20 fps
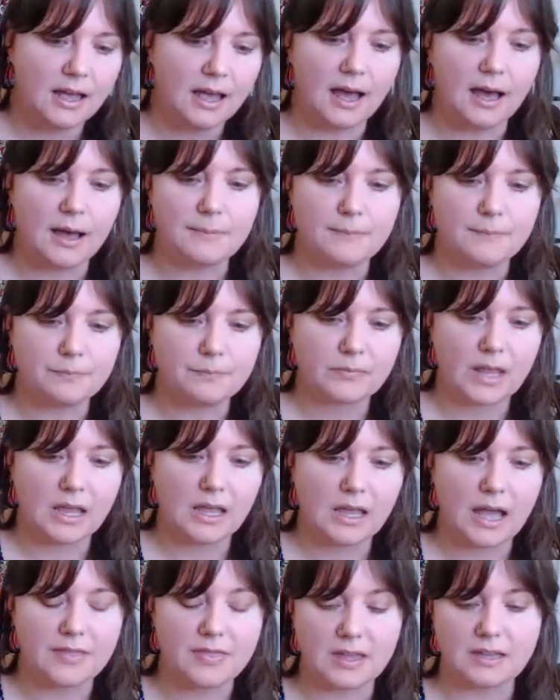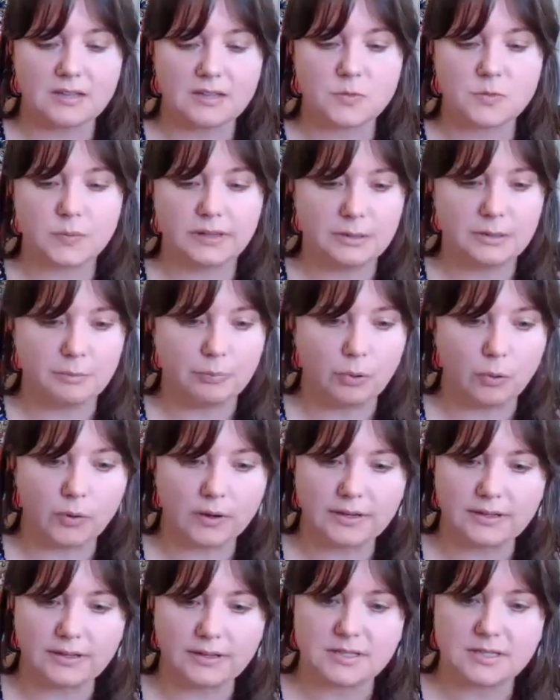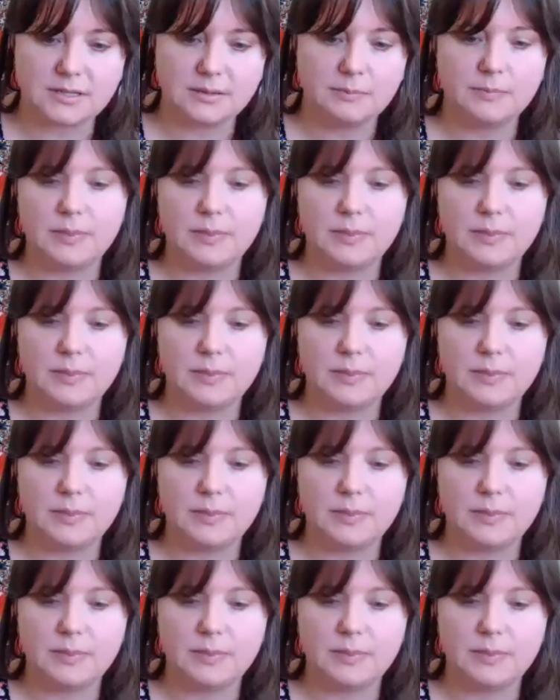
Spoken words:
I think is really important